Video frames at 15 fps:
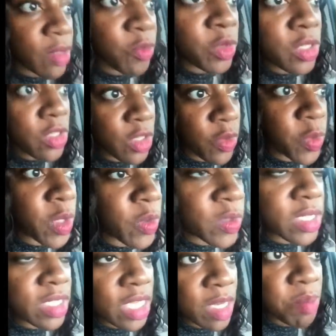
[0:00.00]
We will
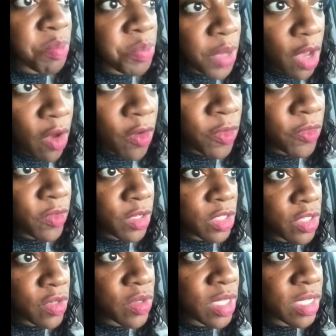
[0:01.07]
send both
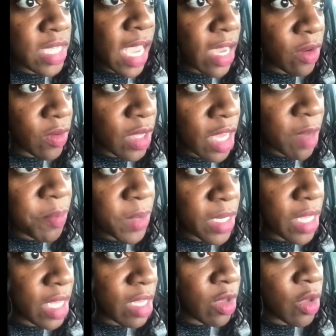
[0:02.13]
to the title
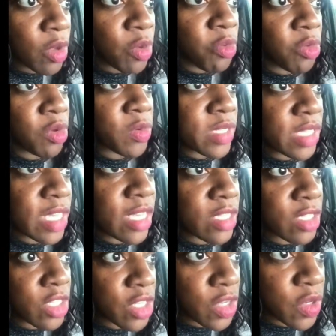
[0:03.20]
company. We will
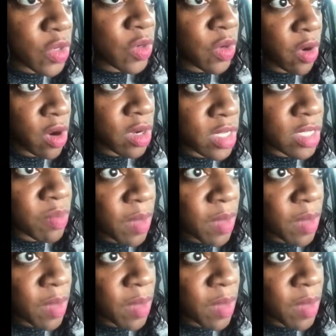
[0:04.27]
send 2 earnest.